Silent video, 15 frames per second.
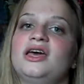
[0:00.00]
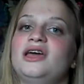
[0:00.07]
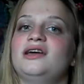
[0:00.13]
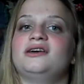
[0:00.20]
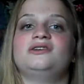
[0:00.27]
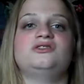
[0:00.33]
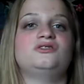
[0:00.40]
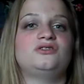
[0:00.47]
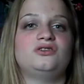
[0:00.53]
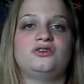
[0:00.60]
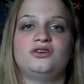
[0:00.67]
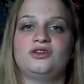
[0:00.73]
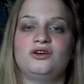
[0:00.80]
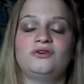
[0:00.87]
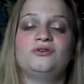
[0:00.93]
And
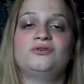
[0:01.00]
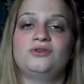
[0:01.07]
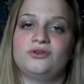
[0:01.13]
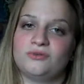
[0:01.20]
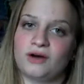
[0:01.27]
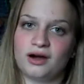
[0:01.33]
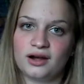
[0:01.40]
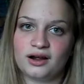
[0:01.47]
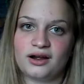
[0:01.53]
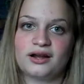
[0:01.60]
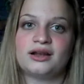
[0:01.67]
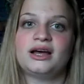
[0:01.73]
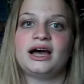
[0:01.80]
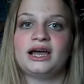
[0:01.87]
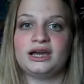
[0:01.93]
you know who you are.
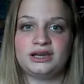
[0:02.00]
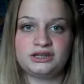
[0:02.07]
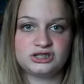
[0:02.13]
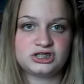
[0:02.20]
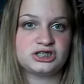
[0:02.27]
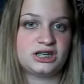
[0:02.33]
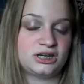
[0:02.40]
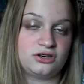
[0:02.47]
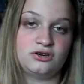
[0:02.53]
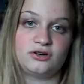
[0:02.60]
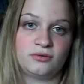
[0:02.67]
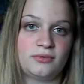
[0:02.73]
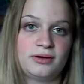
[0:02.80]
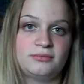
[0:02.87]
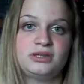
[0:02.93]
I understand you
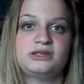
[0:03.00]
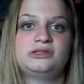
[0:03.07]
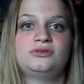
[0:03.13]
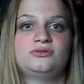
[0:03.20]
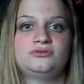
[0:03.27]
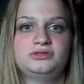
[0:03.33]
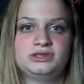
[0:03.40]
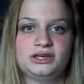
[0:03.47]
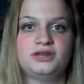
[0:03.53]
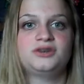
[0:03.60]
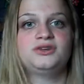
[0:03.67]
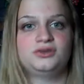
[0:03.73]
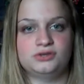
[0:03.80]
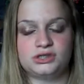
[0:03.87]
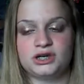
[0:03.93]
don't want me to say
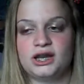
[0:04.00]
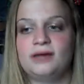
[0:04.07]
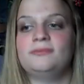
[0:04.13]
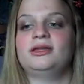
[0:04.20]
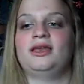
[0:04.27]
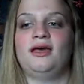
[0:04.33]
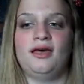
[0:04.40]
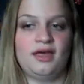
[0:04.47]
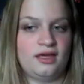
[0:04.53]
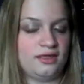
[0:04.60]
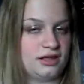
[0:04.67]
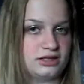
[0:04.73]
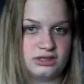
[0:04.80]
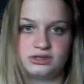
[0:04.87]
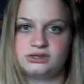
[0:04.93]
your username and
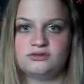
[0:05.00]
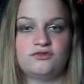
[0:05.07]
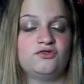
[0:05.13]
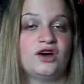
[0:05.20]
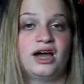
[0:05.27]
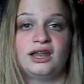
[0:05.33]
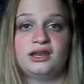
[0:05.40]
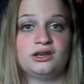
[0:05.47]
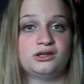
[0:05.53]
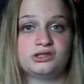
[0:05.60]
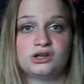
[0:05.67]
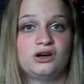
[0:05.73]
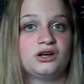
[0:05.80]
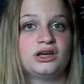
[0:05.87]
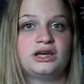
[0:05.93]
that's fine and it's
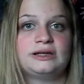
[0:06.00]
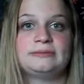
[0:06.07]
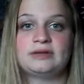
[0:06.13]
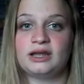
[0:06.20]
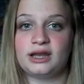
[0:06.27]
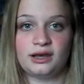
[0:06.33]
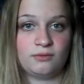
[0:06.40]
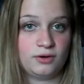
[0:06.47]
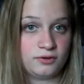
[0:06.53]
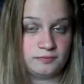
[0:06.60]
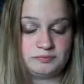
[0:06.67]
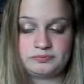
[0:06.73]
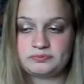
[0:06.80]
all good and I won't